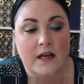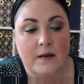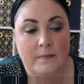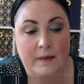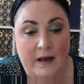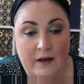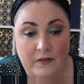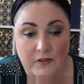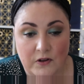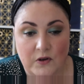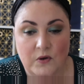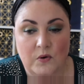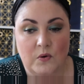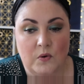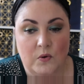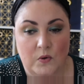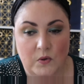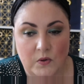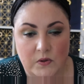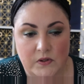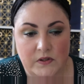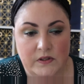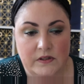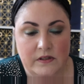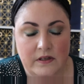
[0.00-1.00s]
the
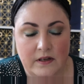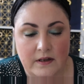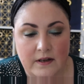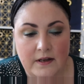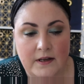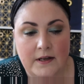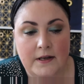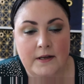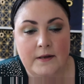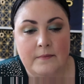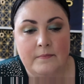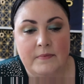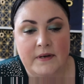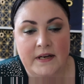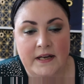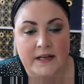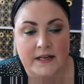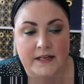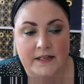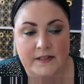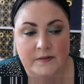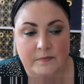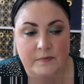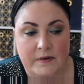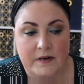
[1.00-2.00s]
course, but it
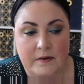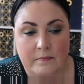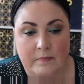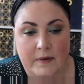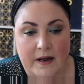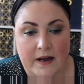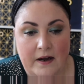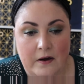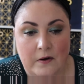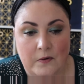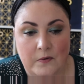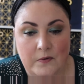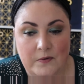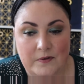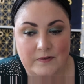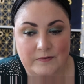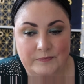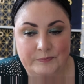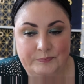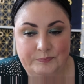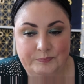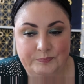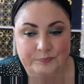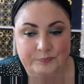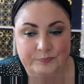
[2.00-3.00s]
has been about
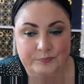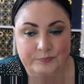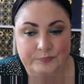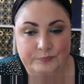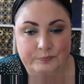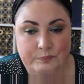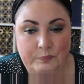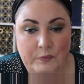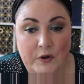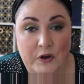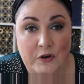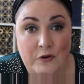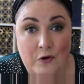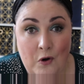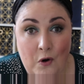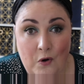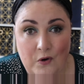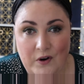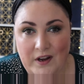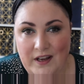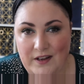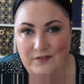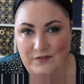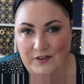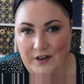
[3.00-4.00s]

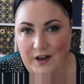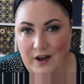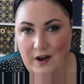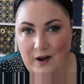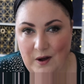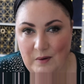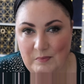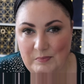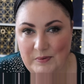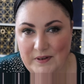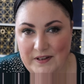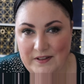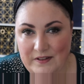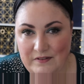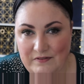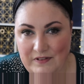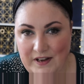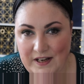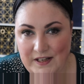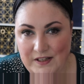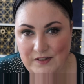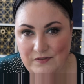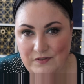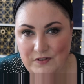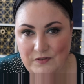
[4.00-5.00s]
not giving up in the
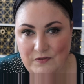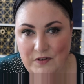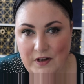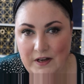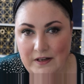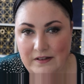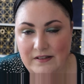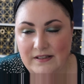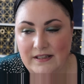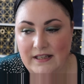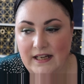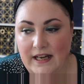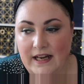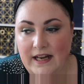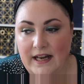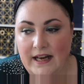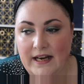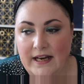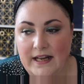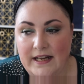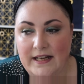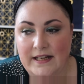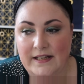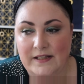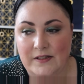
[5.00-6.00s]
face of adversity,
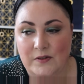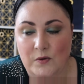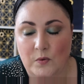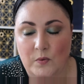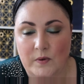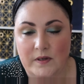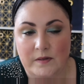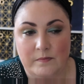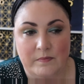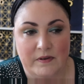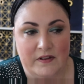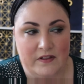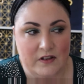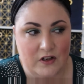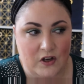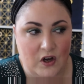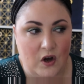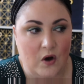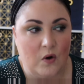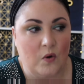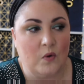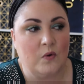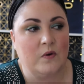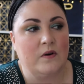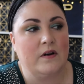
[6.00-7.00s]
and it has always been the
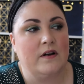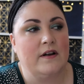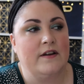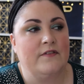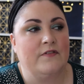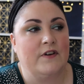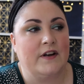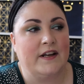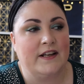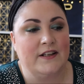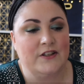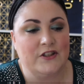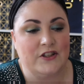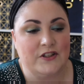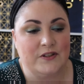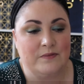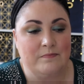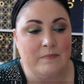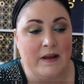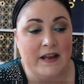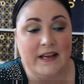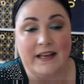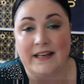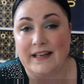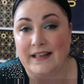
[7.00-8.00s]
goal. If I can just
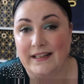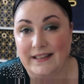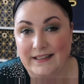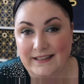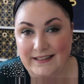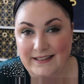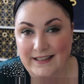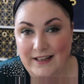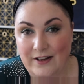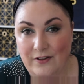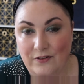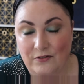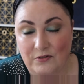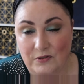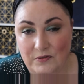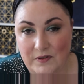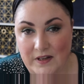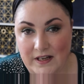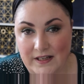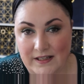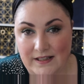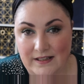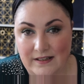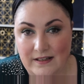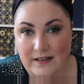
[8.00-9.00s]
make it through
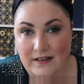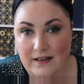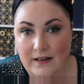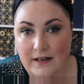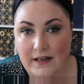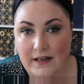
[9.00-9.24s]
this